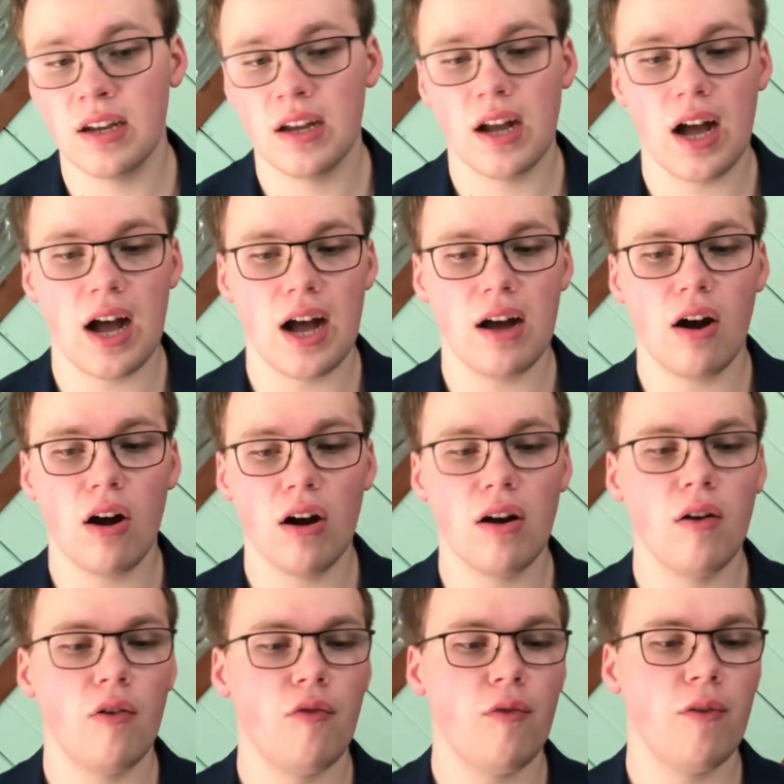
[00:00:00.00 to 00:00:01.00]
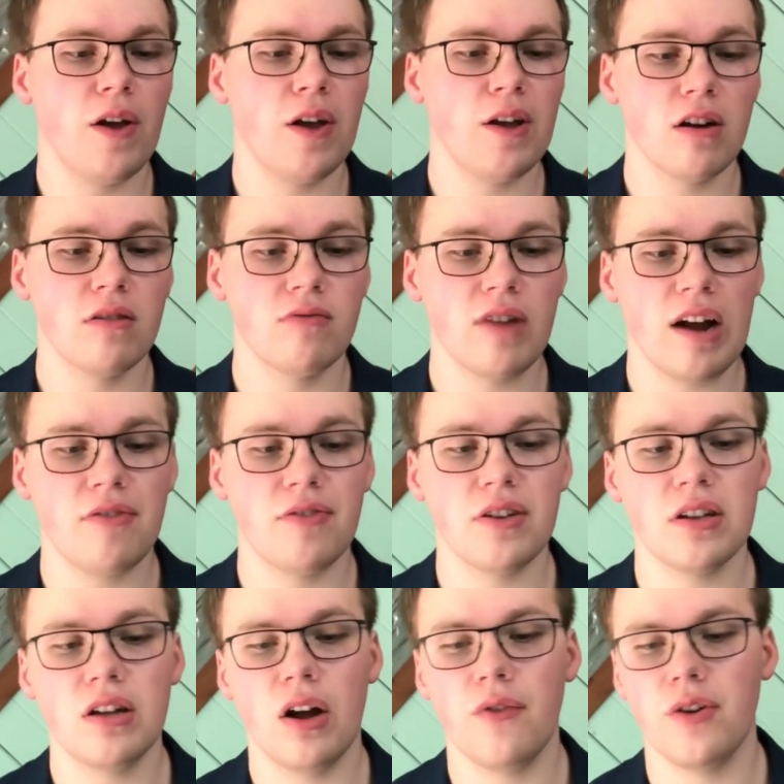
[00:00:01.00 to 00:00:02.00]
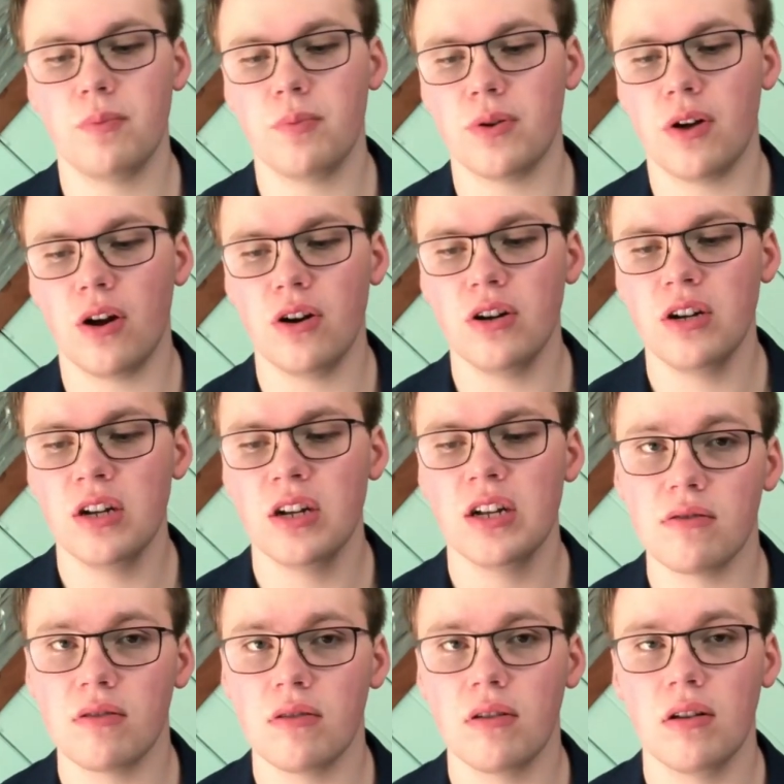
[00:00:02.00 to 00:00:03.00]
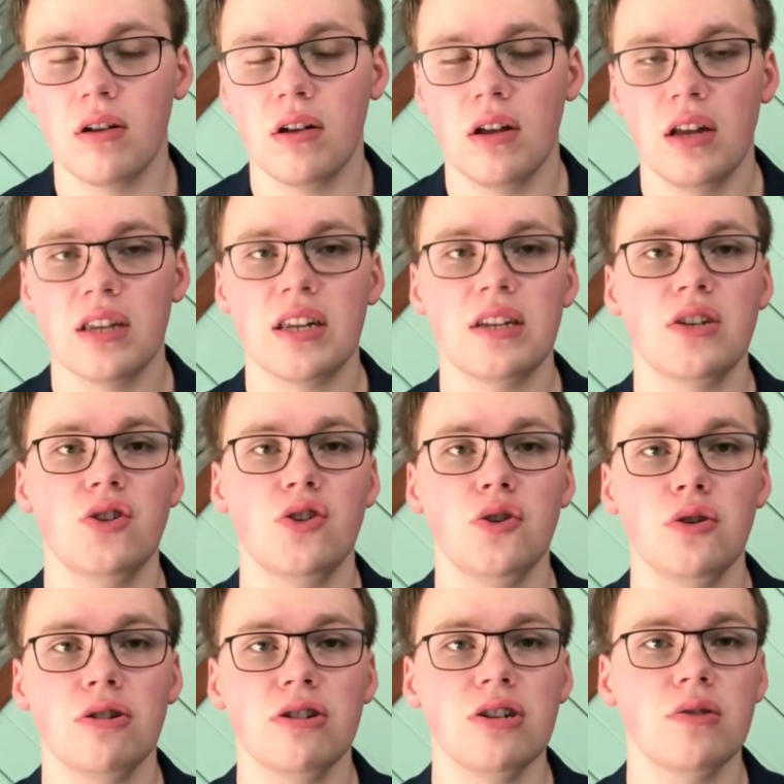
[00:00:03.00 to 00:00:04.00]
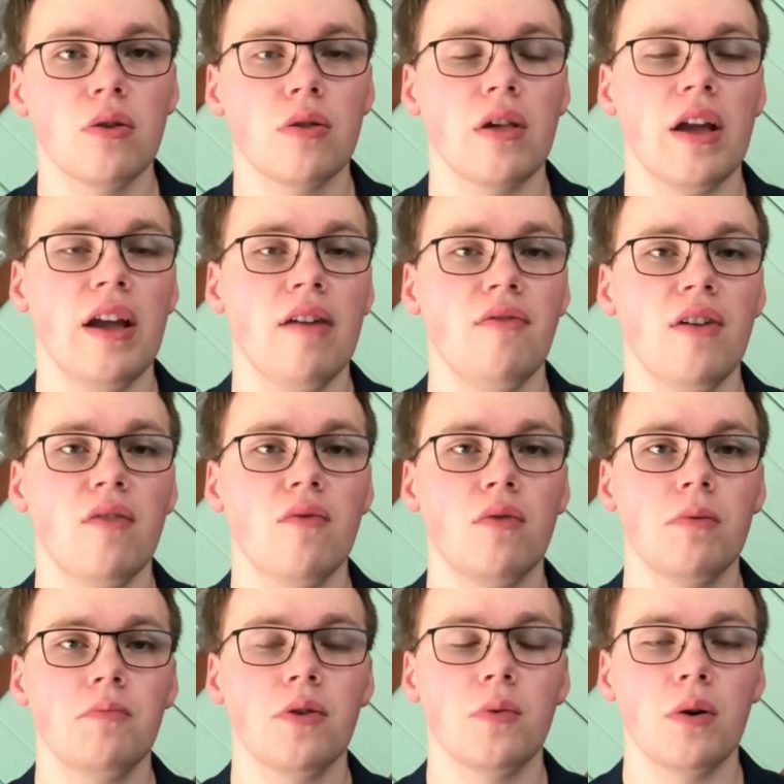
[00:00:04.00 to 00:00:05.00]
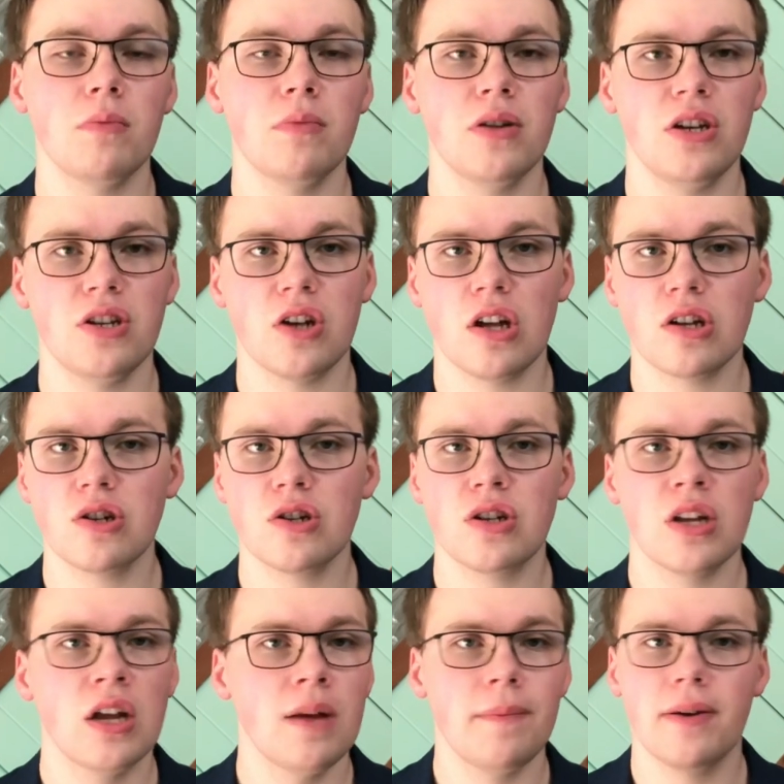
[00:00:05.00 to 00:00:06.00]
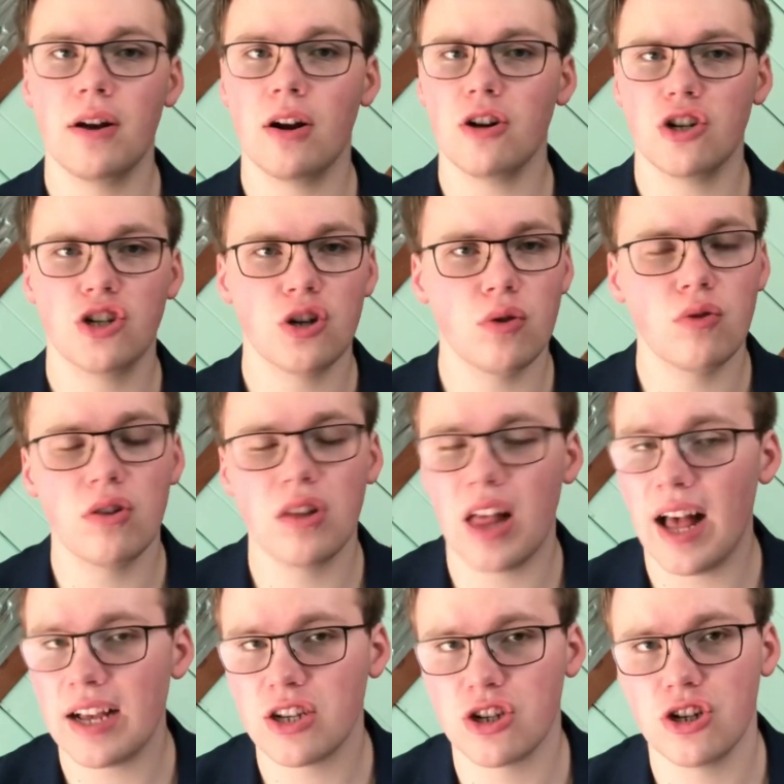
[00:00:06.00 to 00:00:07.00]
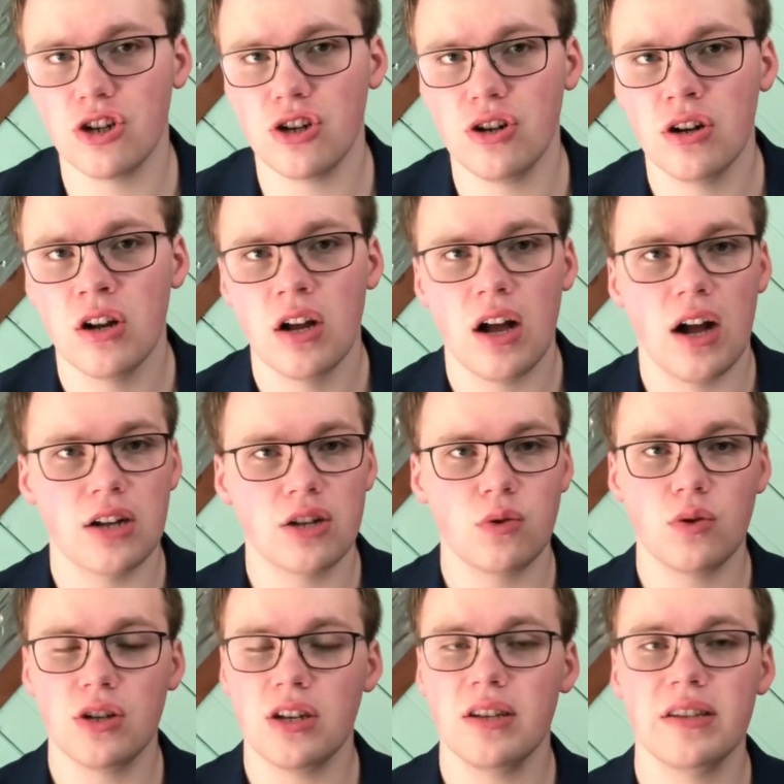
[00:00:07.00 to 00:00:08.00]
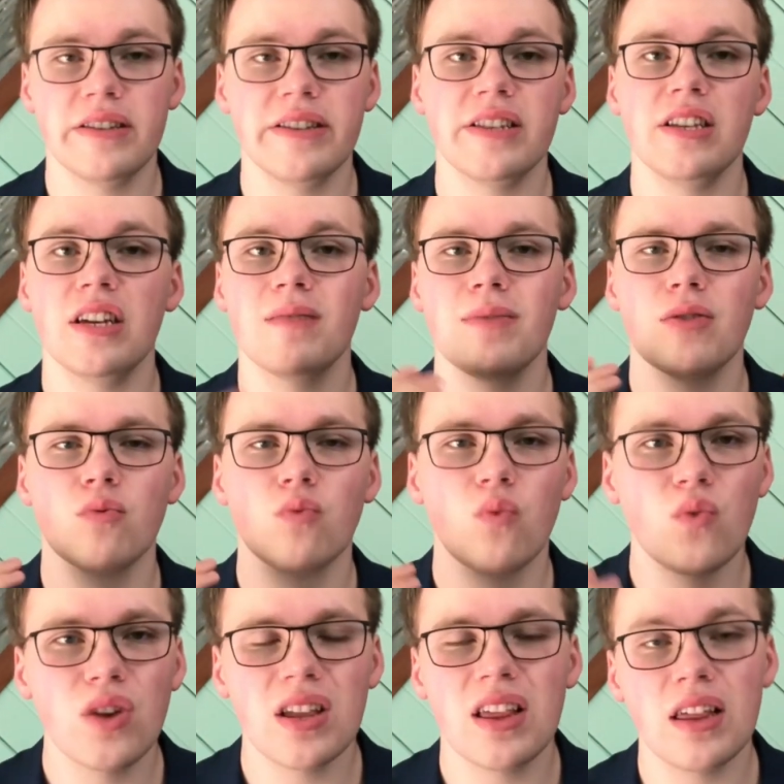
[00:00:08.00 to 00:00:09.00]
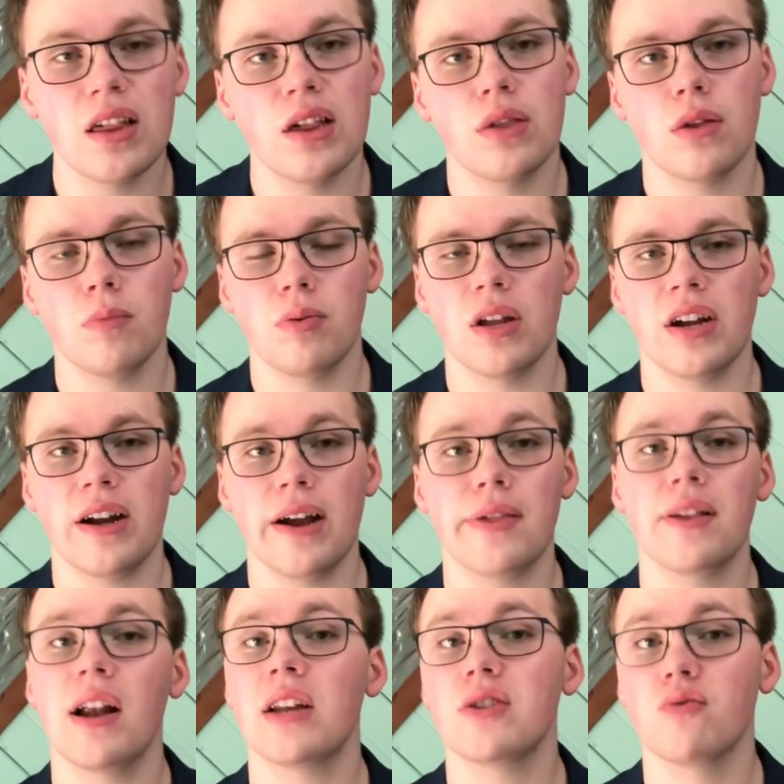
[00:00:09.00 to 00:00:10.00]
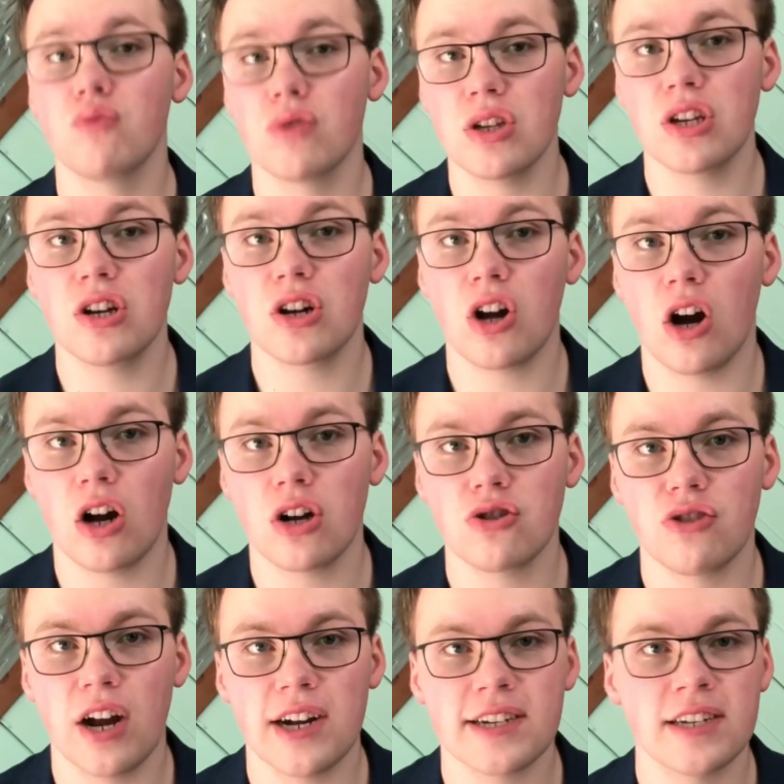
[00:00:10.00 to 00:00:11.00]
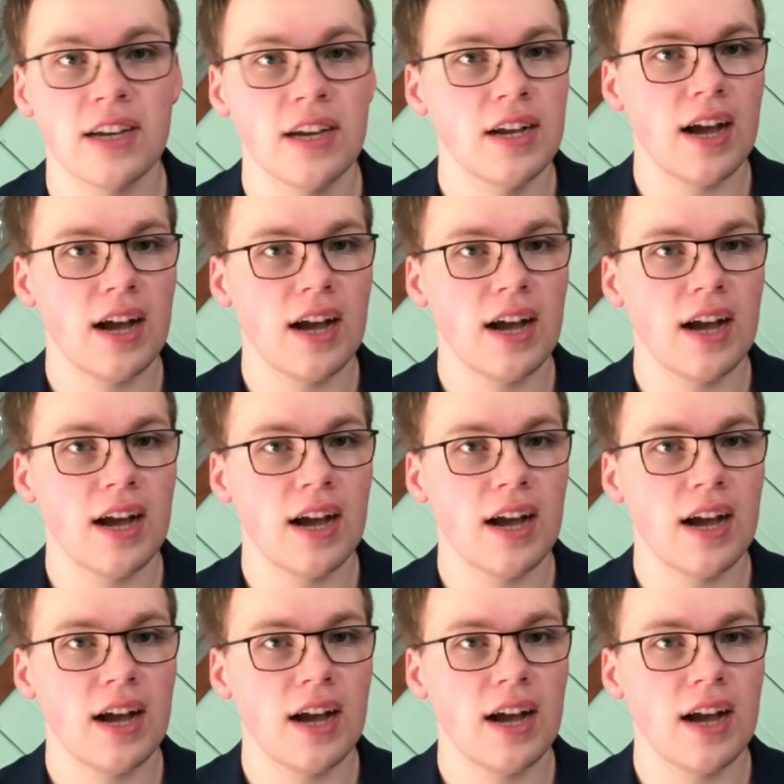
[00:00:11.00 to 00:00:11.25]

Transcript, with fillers: Uh, R F A, Raphael Harvey-Pinard, signed a two-year deal with A A V of one point one million dollars. Pinard showed last year, uh, towards the end of the season, he can be a really lethal player. I think that's a really good contract.